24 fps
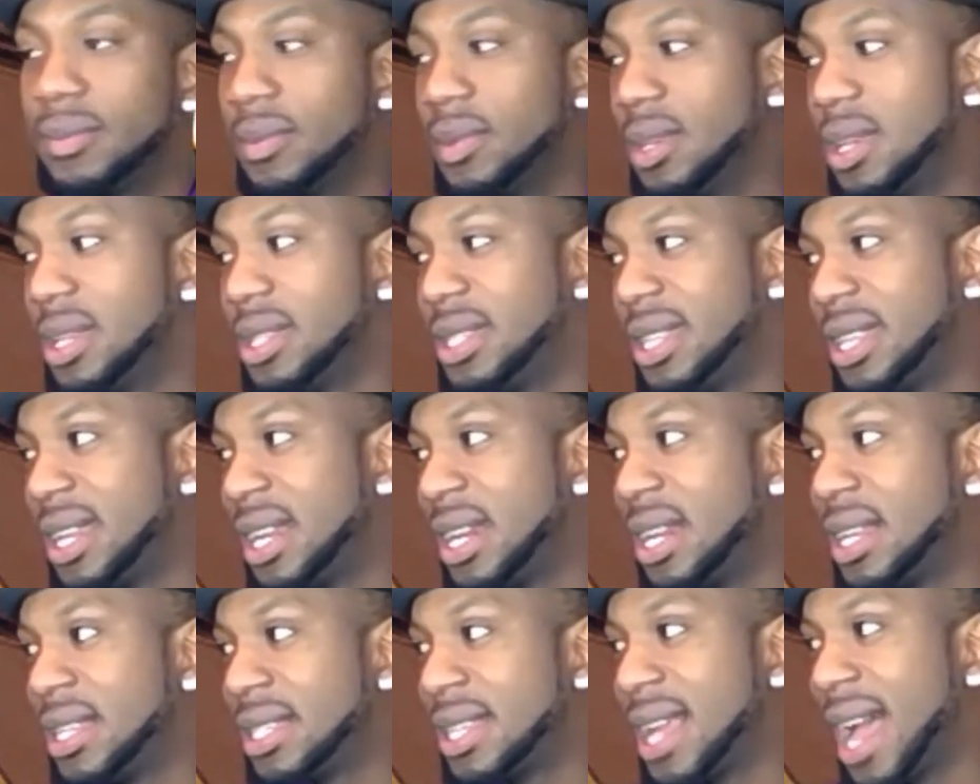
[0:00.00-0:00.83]
is either
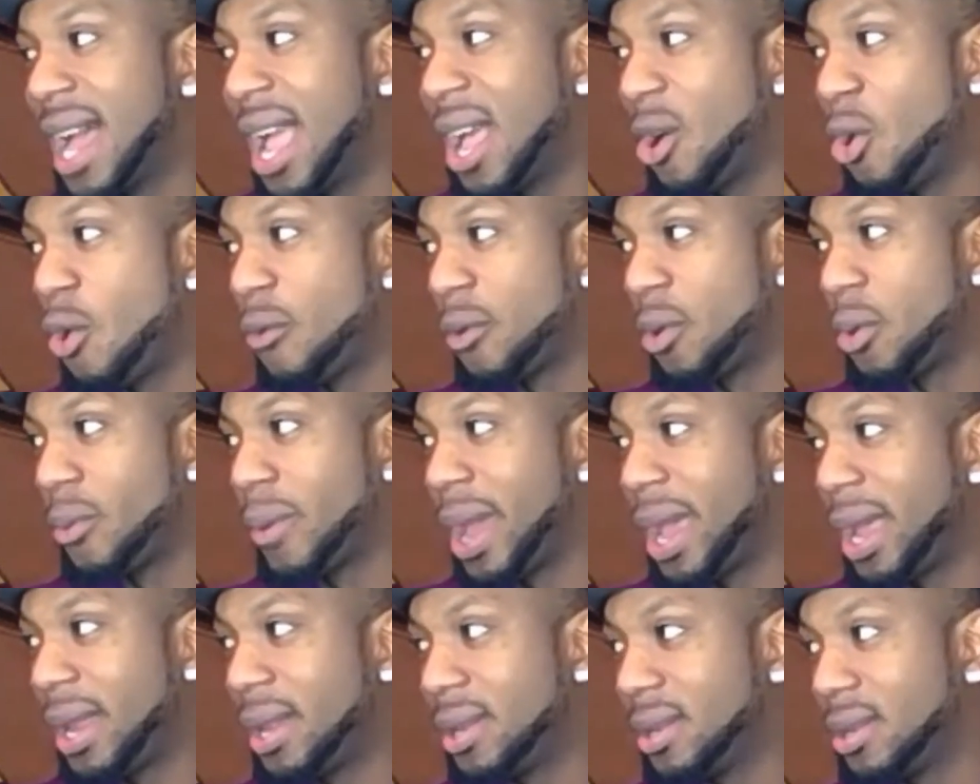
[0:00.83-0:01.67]
this guy
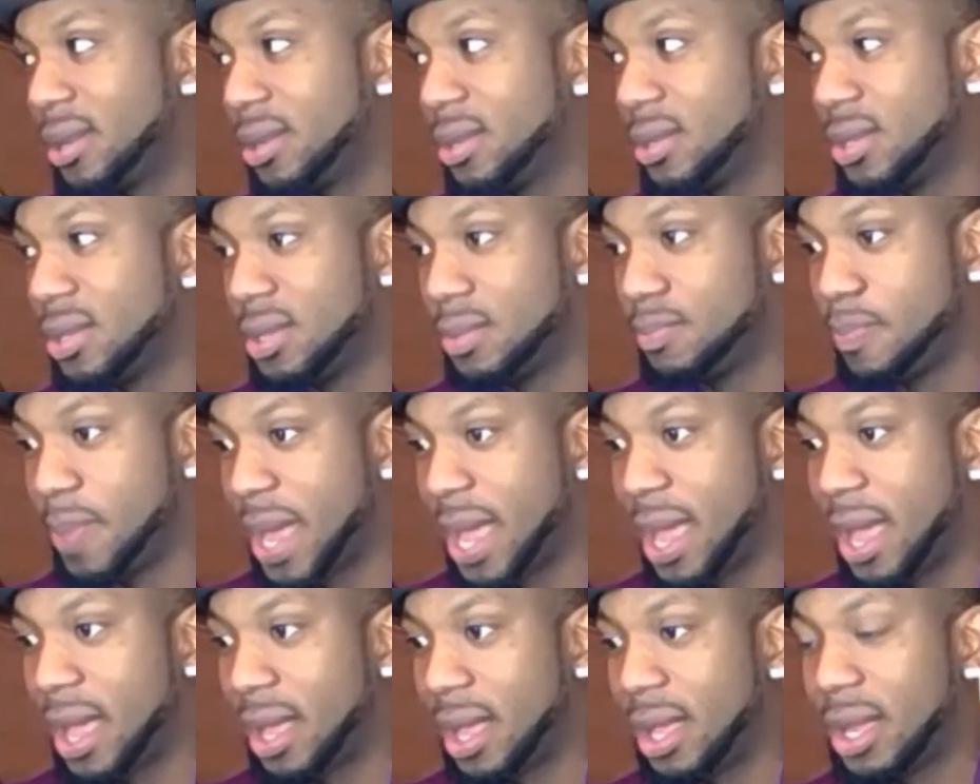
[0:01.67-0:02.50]
overweight, he's
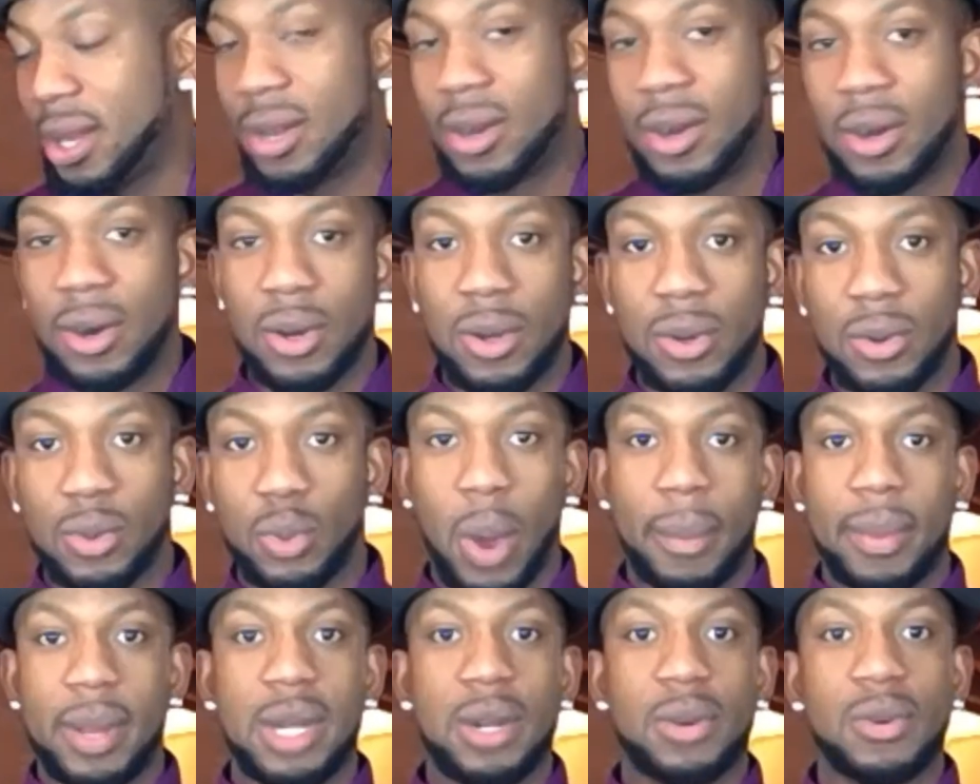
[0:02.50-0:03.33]
big,
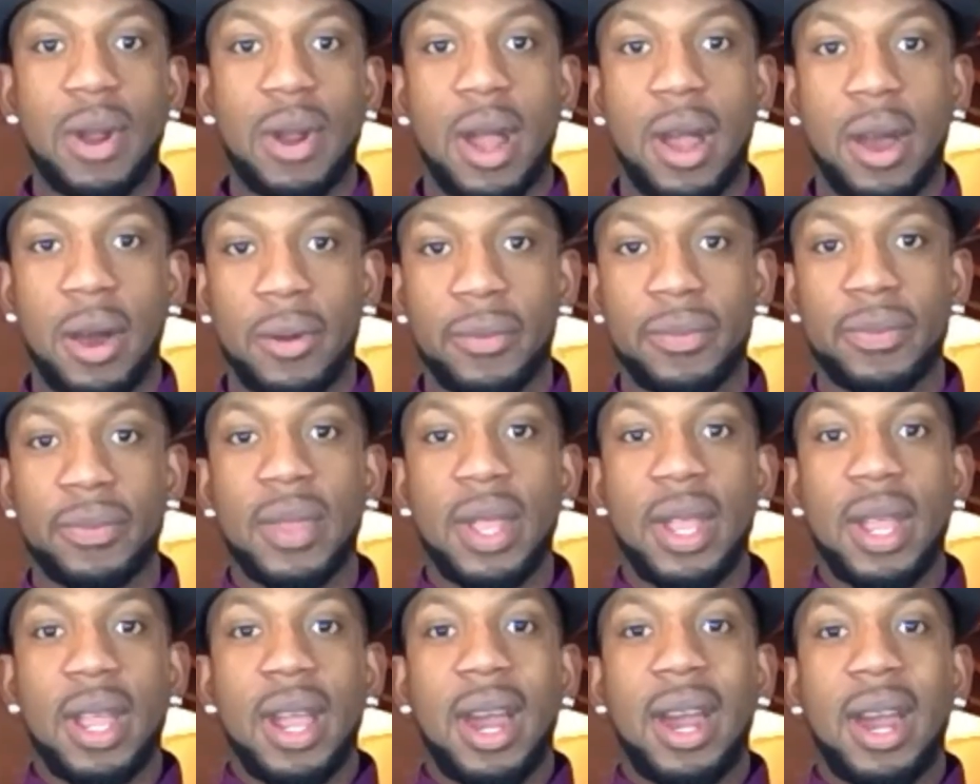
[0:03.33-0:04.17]
wobbling around,
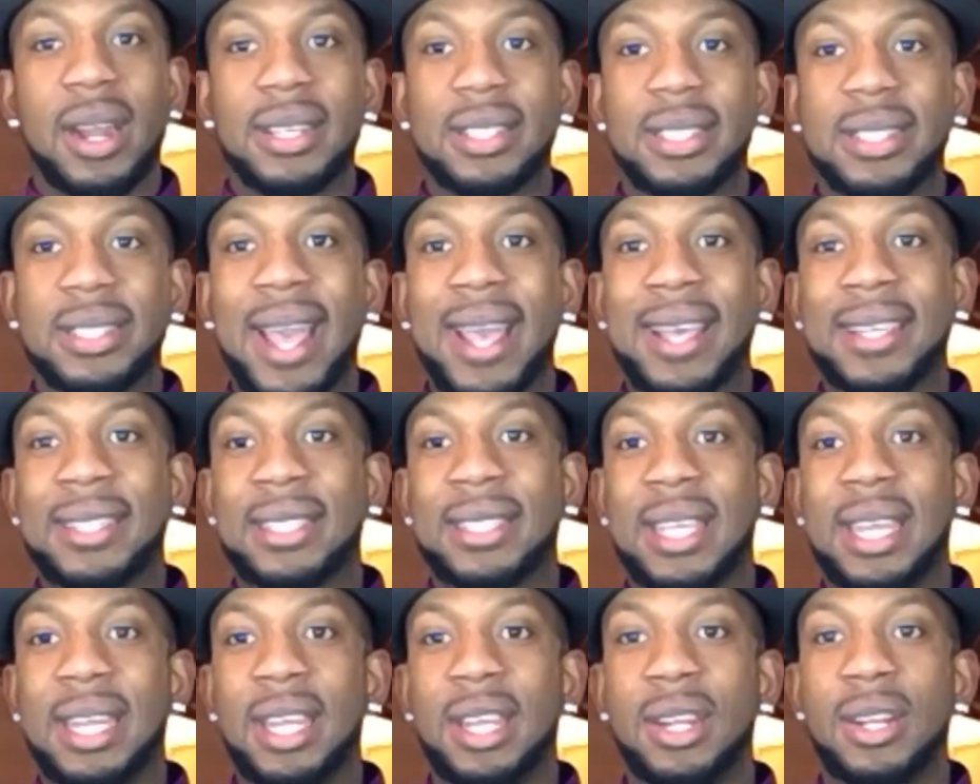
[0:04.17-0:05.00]
or this guy is
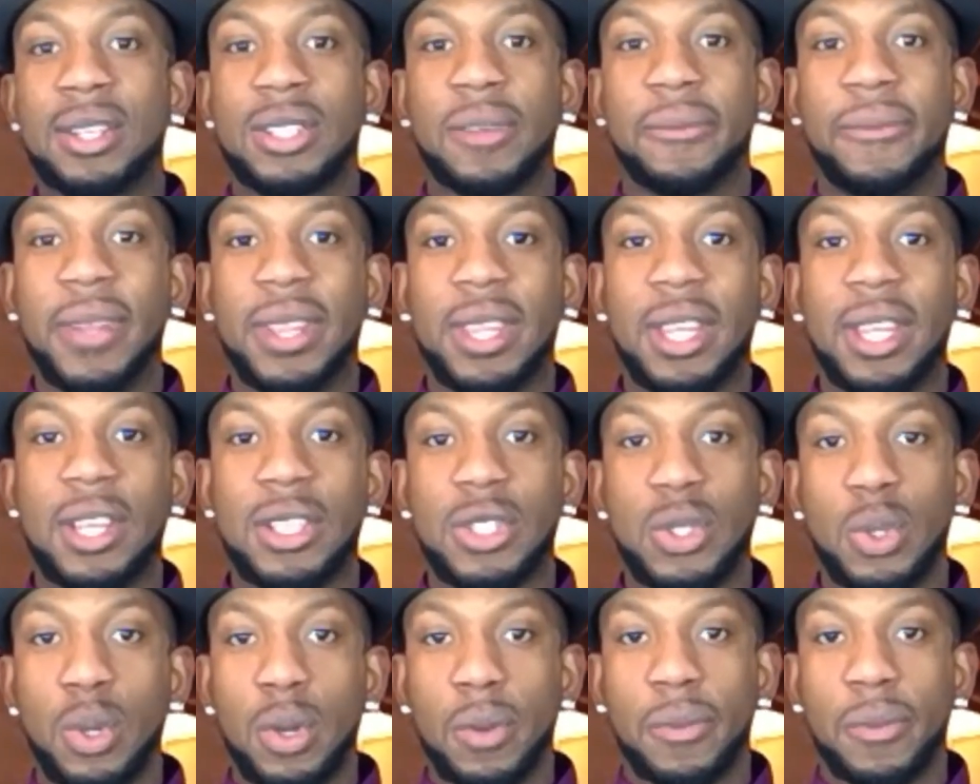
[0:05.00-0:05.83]
skinny, doesn't fit in his
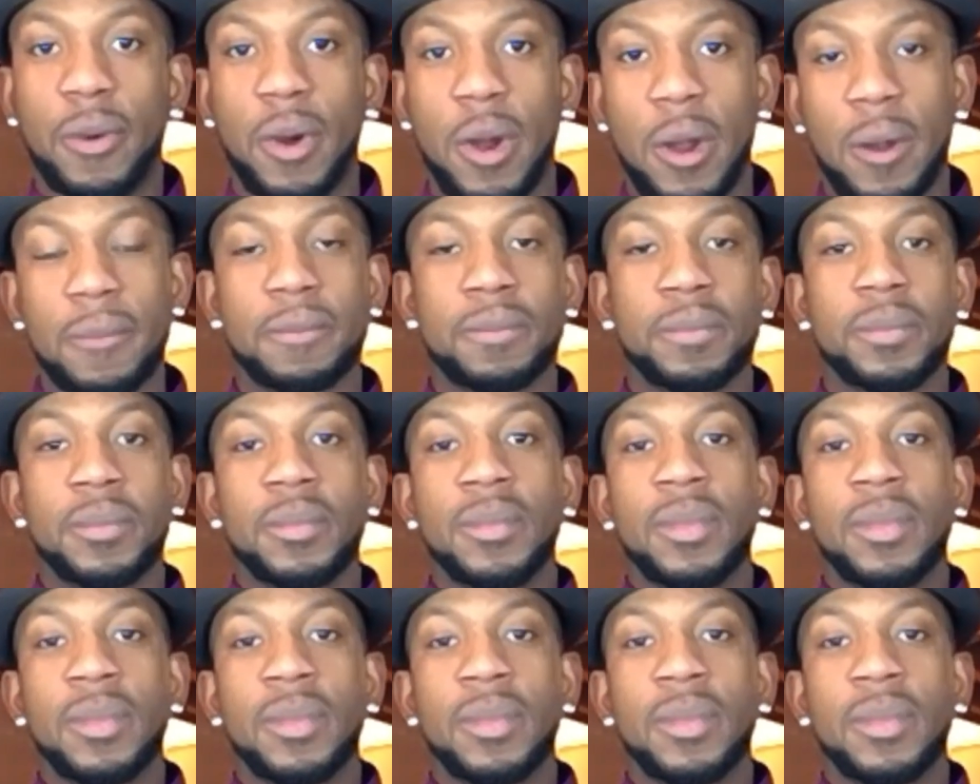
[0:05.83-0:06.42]
uniform.